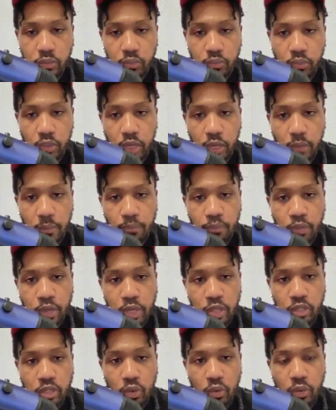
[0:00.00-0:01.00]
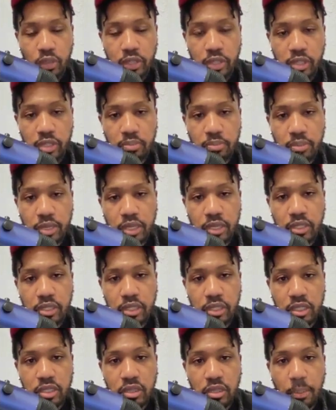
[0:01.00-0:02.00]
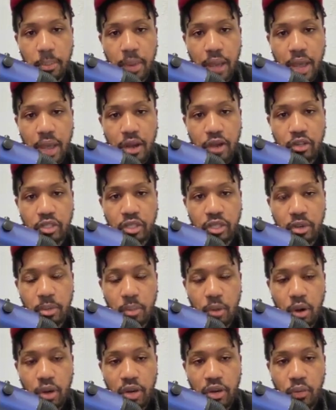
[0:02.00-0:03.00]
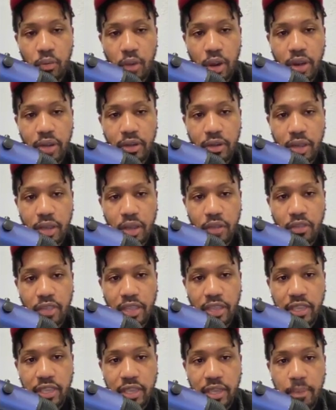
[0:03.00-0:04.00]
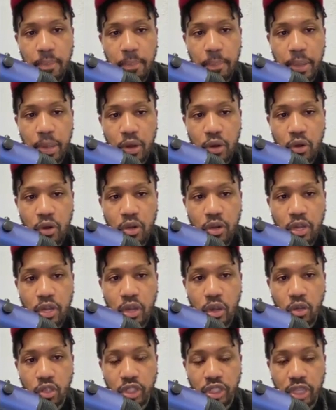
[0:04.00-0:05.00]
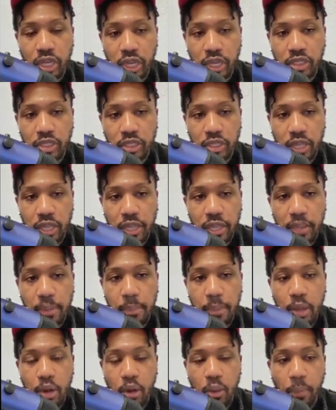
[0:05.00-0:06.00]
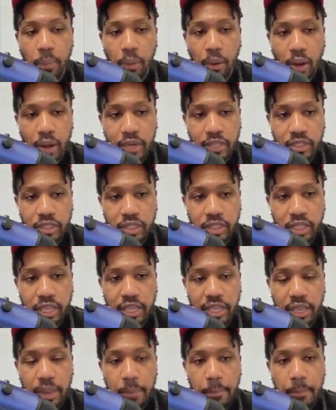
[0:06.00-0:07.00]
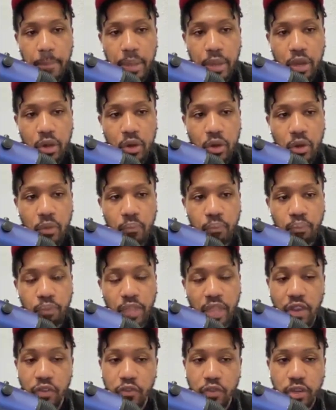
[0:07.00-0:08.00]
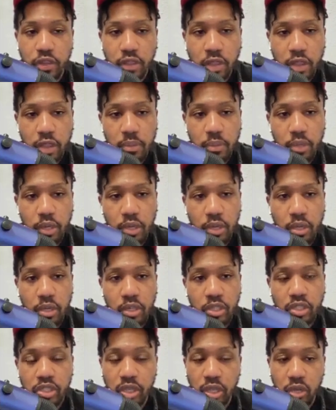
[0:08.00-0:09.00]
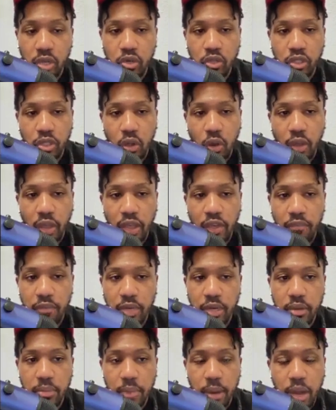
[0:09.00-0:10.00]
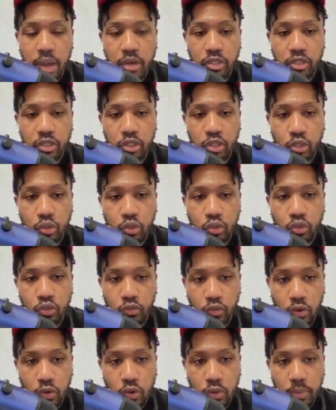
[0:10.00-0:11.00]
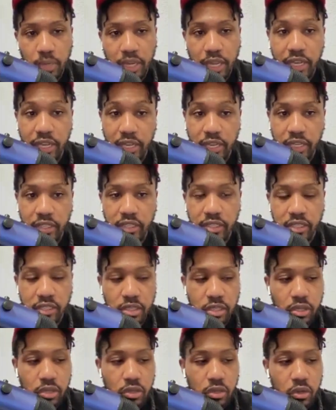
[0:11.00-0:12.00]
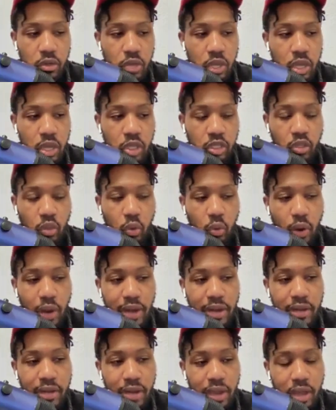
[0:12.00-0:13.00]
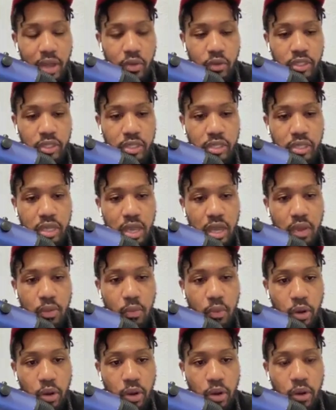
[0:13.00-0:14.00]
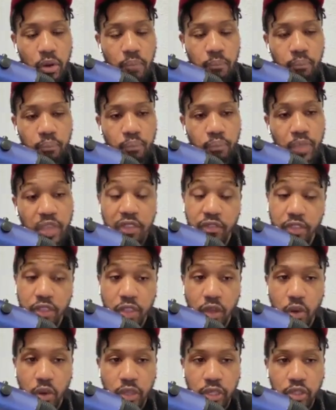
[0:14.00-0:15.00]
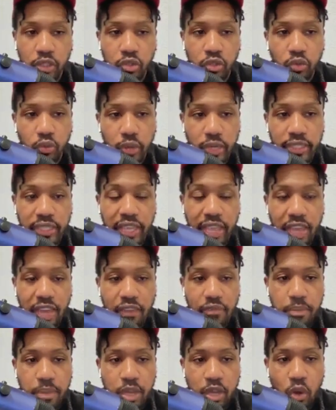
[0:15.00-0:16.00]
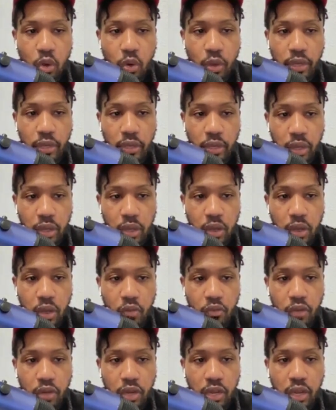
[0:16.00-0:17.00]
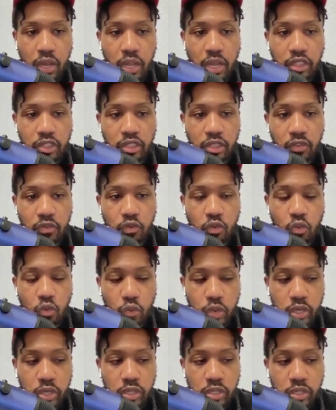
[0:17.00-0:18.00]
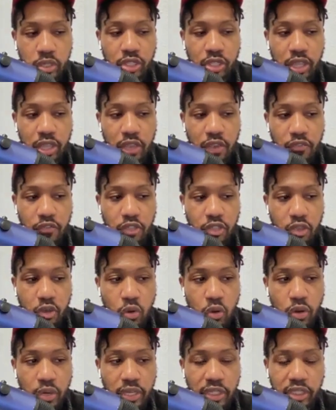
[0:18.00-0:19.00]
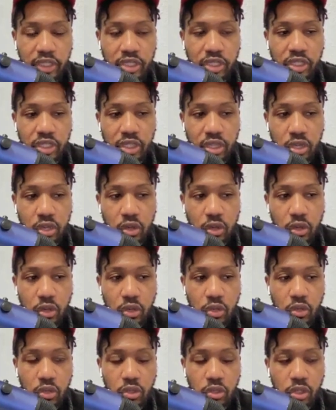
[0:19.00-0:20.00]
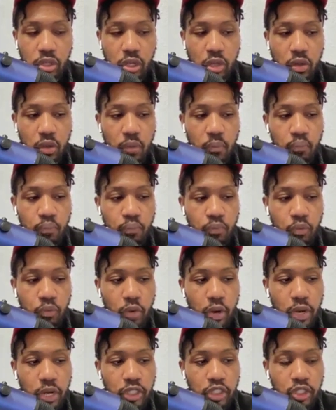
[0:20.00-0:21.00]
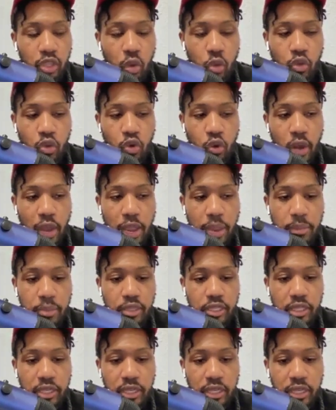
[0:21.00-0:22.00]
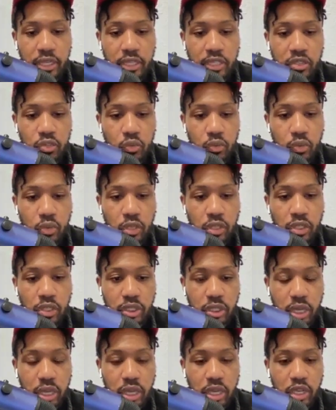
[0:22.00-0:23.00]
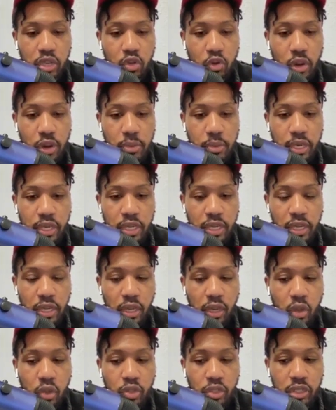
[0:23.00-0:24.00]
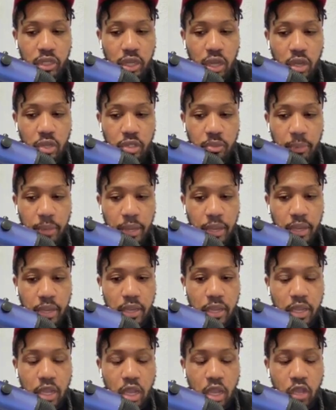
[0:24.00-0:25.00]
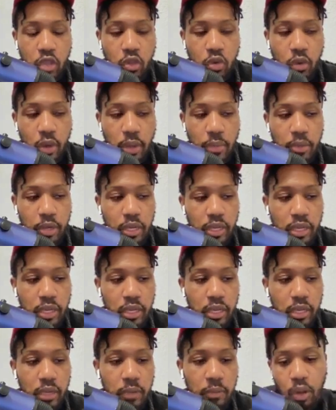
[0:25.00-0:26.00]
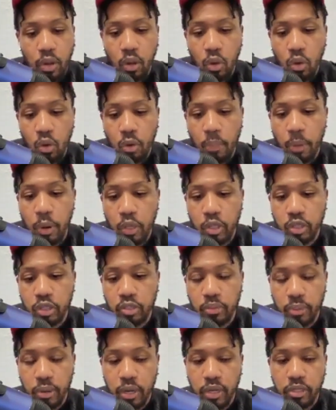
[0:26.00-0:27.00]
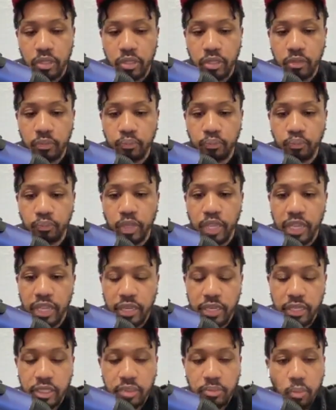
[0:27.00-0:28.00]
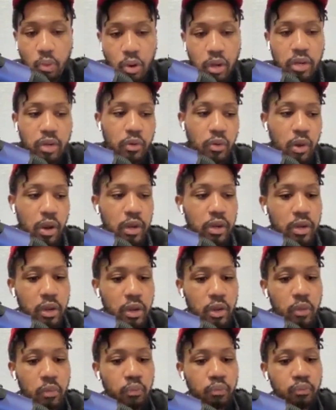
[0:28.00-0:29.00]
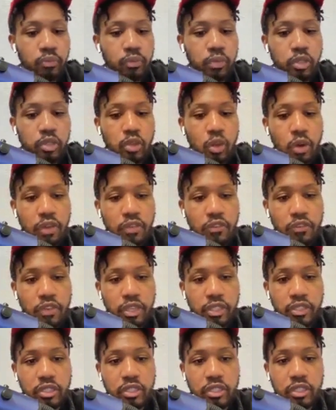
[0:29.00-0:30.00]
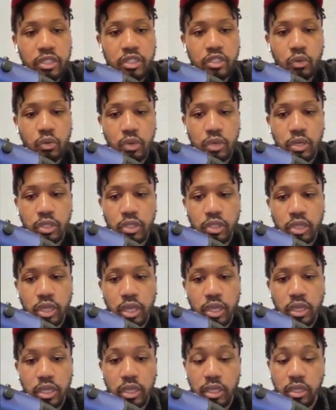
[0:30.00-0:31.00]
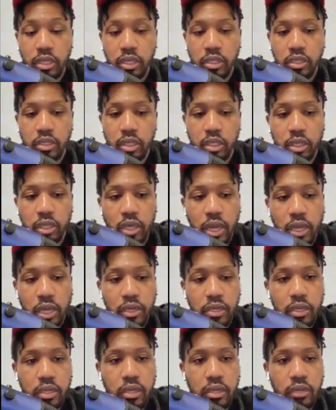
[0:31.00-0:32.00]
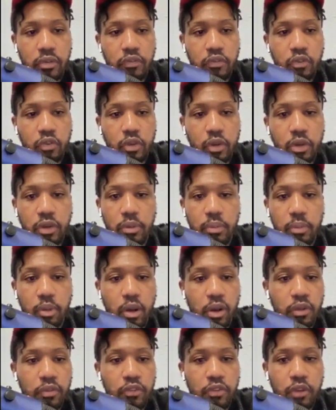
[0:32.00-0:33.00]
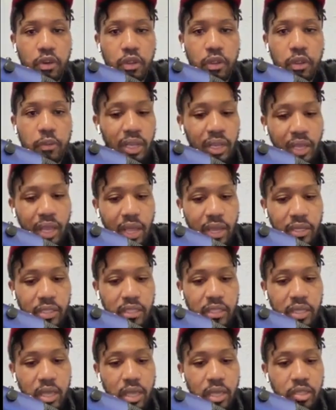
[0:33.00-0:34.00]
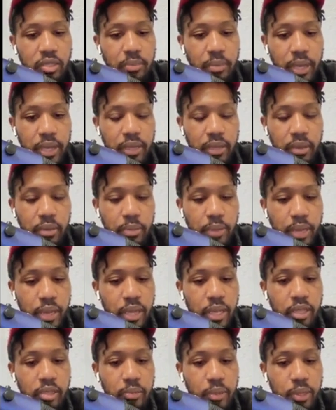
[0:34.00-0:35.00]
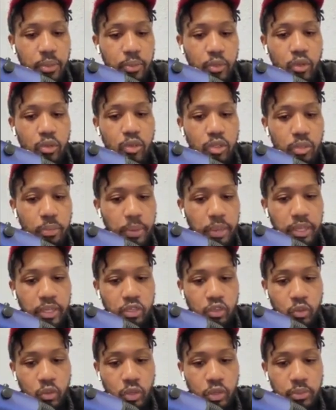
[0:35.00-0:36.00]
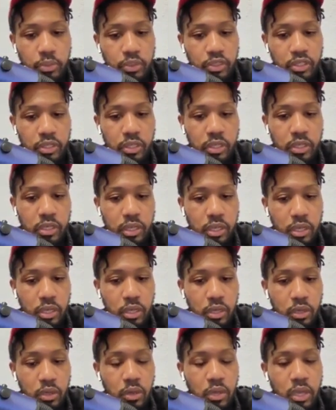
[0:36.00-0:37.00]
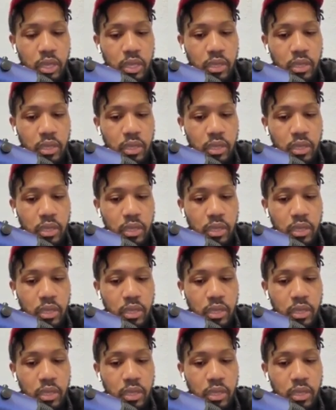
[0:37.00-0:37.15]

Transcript: Okay. So what this means is the buyers in the market right now, they get better negotiation. They get better prices. They get better everything because sellers don't have many buyers to choose from and they need to sell. So right now is a time where even though interest rates have been going down over the last several weeks, the inventory is still a little slow. Right. So you're able to get into real estate. You're able to get closing costs paid. You're able to get lower purchase prices in this market right now. So investing into real estate is a good idea if you're in the market for that. A lot of times back in the past, people used to pay 20% down.